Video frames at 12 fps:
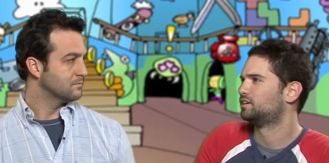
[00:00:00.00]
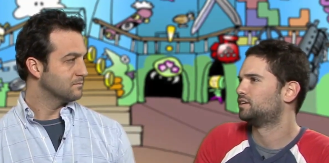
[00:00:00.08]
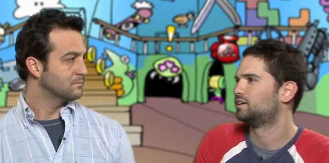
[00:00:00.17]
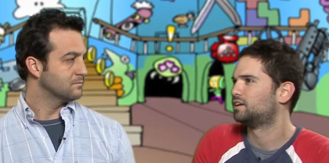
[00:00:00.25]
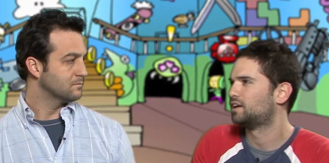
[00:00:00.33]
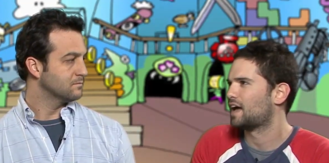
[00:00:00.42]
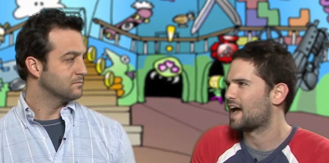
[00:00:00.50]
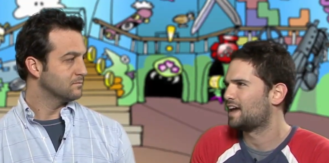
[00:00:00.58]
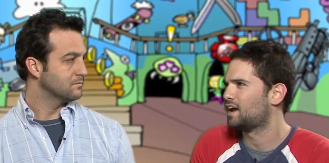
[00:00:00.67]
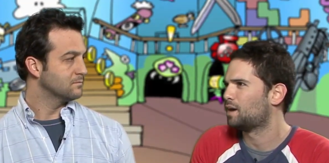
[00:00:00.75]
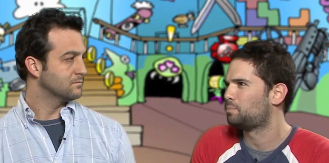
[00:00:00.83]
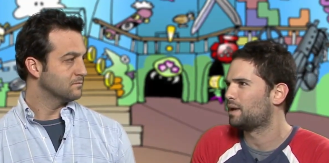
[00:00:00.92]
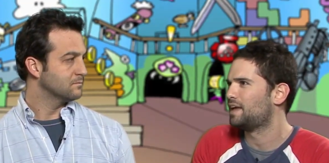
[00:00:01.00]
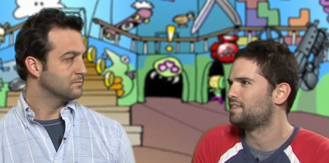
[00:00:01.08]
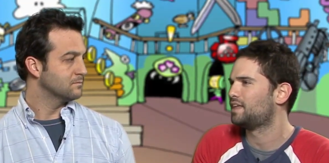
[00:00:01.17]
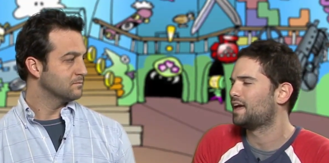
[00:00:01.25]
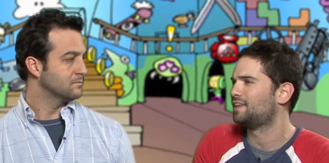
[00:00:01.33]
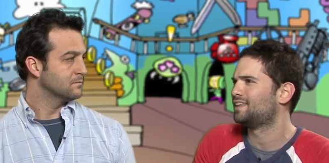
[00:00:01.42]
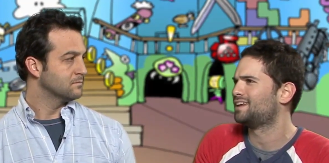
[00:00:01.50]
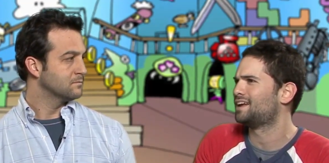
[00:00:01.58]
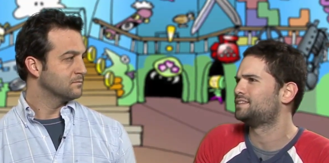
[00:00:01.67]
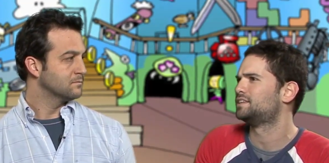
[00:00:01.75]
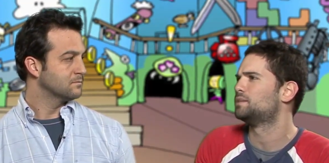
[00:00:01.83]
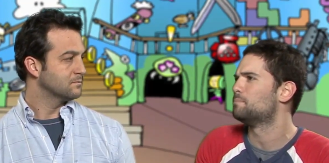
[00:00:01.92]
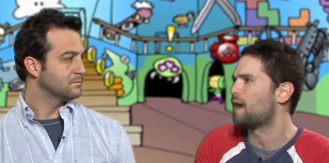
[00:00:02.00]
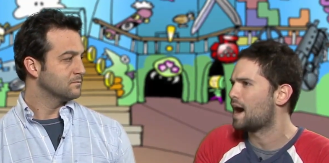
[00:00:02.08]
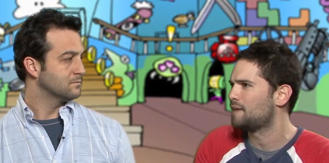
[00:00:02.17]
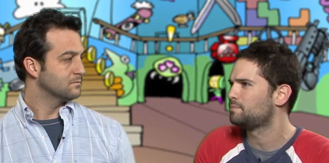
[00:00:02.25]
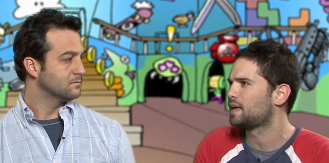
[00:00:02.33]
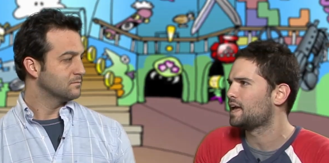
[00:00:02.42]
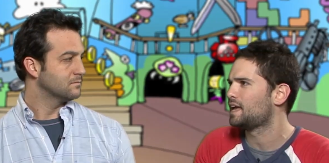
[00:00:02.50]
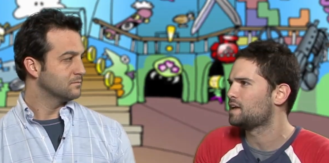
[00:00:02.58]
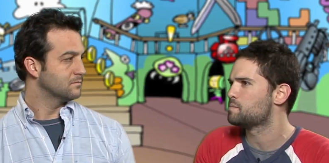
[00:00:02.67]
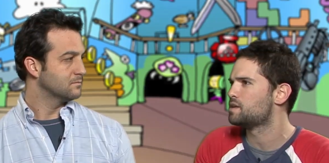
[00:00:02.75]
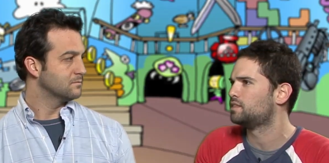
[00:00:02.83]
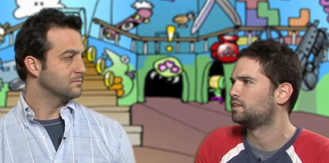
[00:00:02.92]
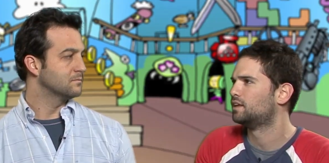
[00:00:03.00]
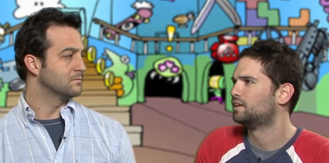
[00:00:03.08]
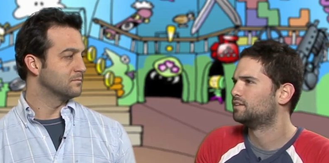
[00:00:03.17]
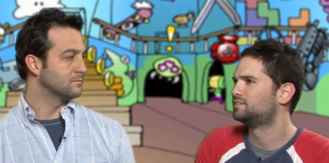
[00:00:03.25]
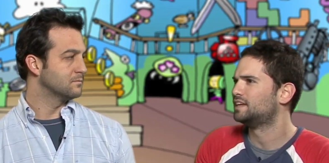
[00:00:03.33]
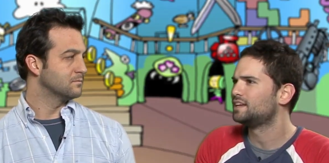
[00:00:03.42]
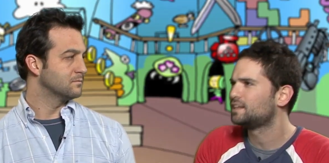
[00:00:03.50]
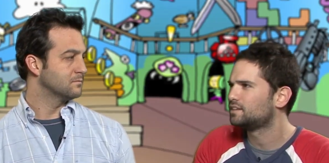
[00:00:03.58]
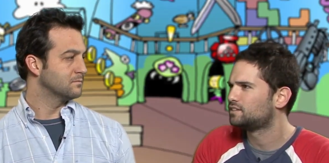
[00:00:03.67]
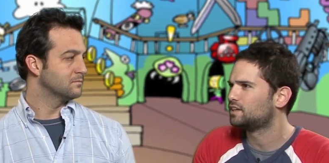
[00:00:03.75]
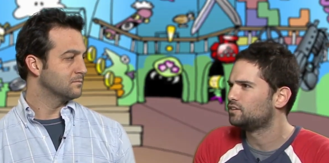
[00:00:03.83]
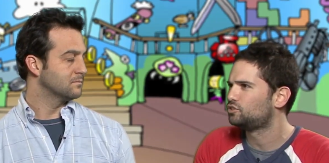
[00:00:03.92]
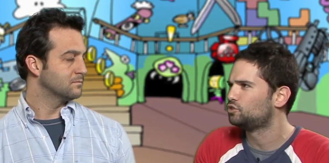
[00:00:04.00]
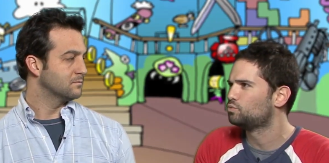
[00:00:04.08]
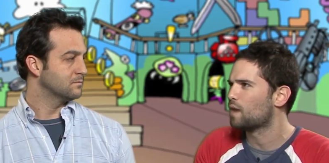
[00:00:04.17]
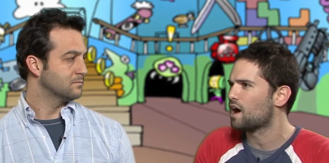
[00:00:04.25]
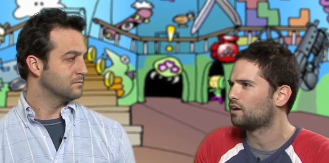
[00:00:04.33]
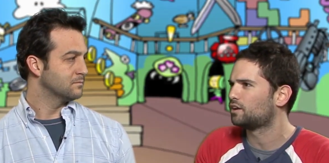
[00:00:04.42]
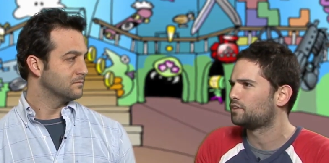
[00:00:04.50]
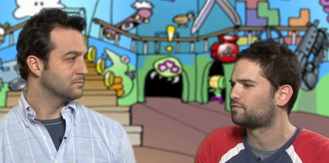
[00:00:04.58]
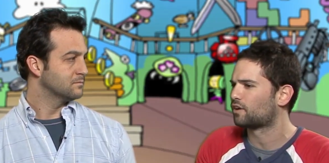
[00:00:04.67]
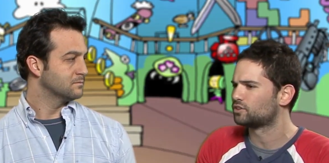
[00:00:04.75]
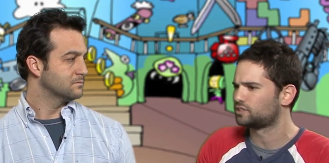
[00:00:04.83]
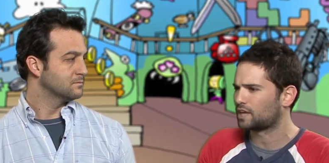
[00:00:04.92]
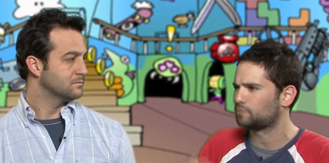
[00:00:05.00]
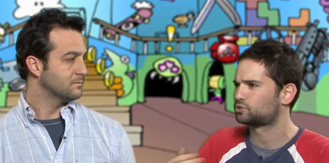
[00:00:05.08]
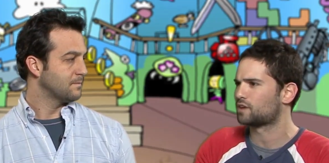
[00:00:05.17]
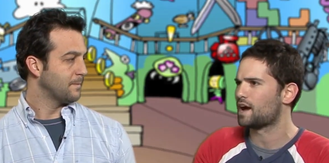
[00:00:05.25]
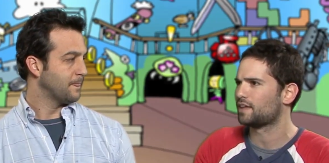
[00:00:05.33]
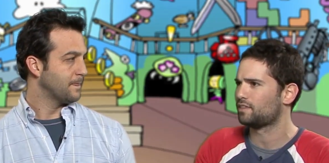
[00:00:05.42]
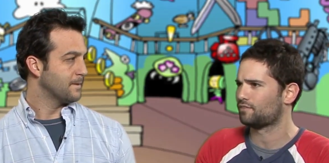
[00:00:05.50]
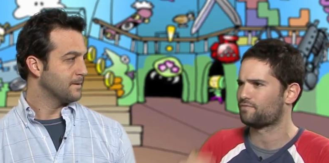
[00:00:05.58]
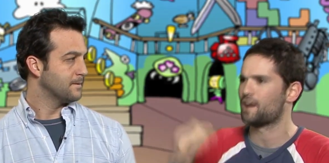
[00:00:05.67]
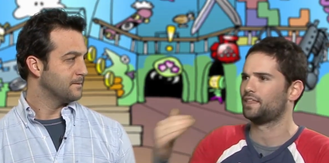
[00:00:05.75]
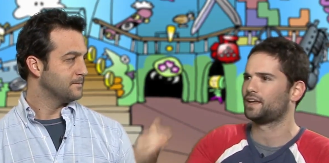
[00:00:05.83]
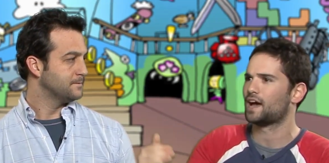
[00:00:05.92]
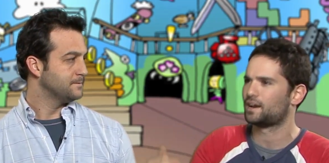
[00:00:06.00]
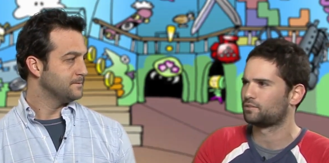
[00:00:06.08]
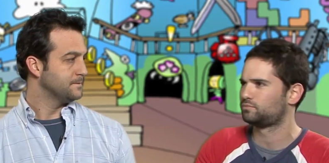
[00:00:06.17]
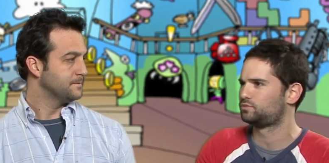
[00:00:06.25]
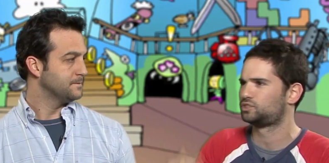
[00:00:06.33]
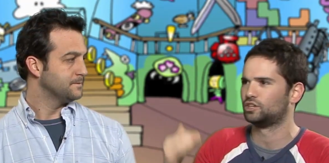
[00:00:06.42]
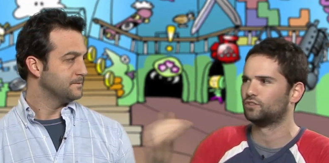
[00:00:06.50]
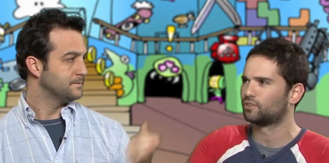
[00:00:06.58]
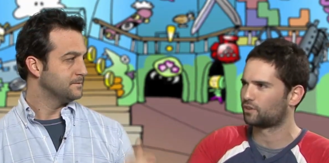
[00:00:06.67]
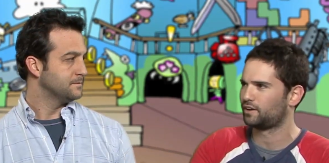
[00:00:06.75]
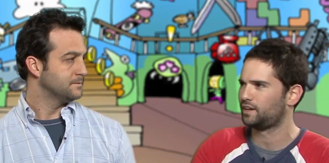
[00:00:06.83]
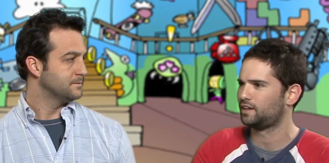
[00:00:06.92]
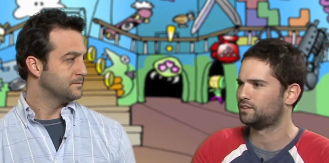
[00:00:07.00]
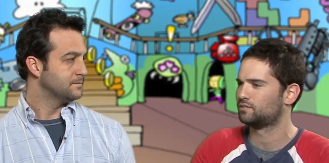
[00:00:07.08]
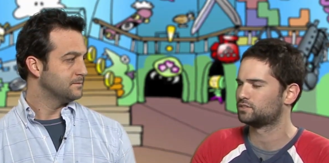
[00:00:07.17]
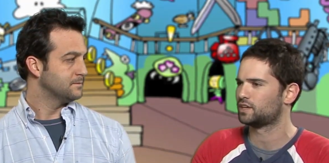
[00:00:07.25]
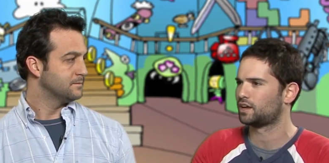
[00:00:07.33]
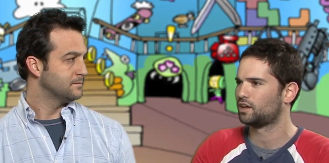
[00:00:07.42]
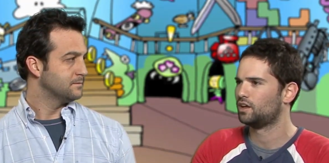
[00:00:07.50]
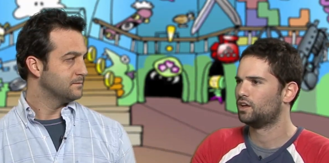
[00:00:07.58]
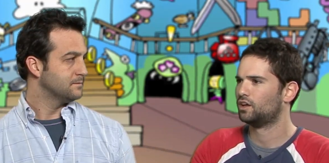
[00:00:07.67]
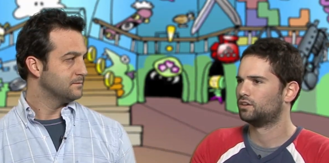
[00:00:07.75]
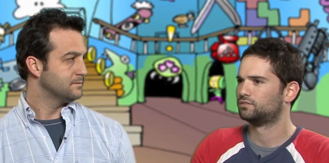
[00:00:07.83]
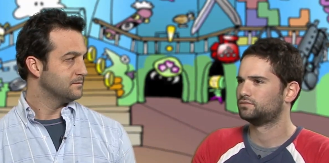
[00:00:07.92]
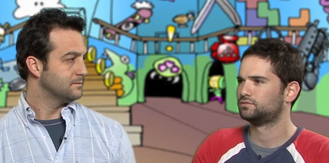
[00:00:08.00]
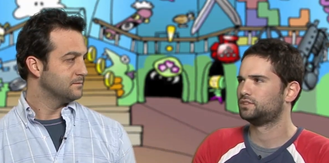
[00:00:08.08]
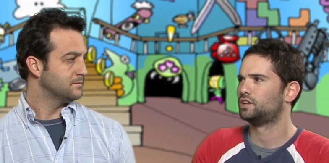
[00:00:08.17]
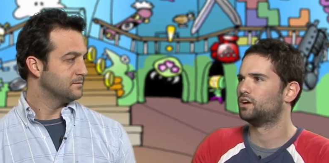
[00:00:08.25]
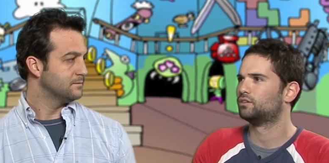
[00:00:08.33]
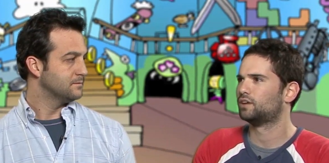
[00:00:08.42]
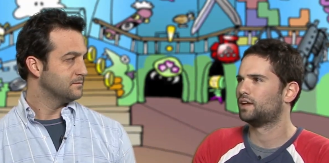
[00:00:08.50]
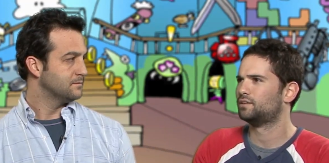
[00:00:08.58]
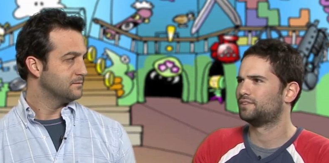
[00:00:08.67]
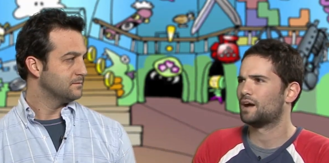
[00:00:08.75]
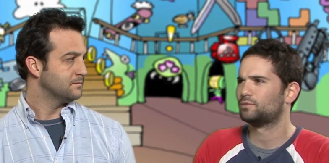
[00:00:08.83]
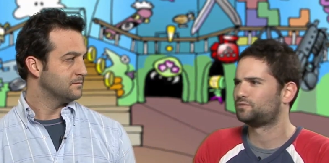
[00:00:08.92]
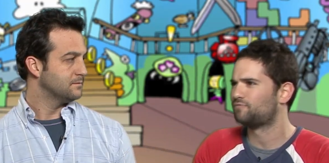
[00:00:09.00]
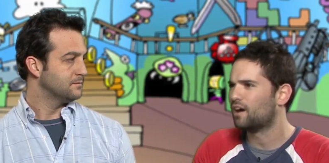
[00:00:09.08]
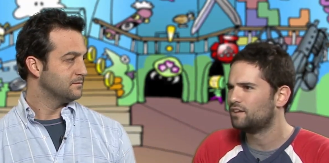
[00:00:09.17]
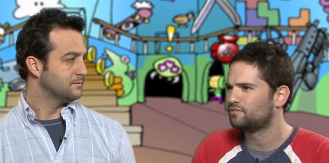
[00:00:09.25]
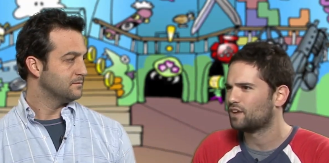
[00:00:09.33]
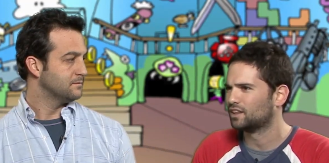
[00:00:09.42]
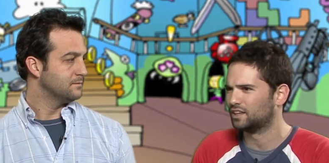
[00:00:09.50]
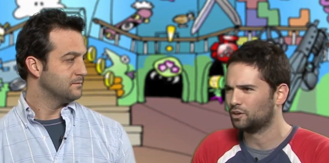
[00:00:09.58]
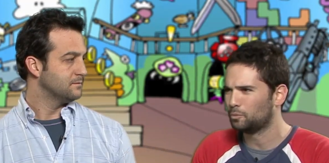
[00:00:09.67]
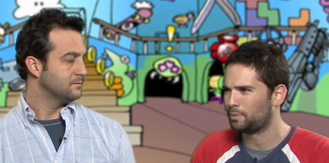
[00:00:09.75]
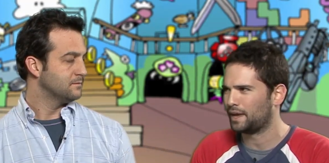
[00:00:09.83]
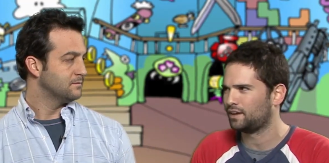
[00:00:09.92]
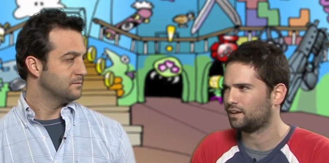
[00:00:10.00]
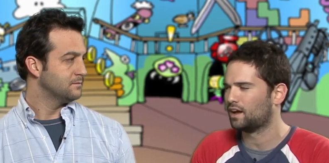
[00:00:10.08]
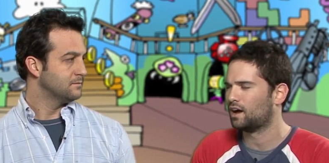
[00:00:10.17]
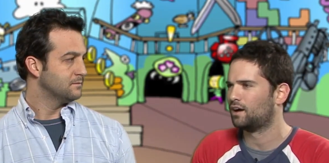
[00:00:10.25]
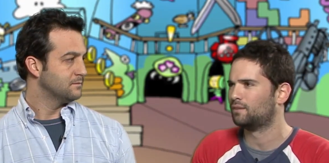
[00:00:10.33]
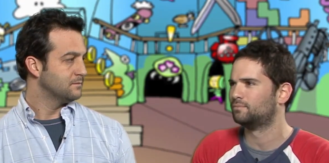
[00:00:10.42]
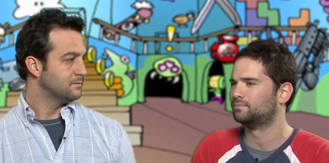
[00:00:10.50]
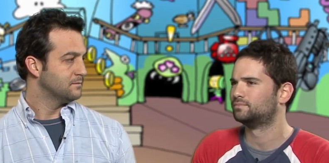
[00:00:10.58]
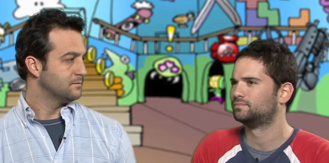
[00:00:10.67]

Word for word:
Speaker 1: add up. Add up. Yeah. And and then I did the mime game and mm-hmm. didn't didn't do well at first and kept trying and then finally got a silver in it and I was like, you know, and that was fun a little bit. Um,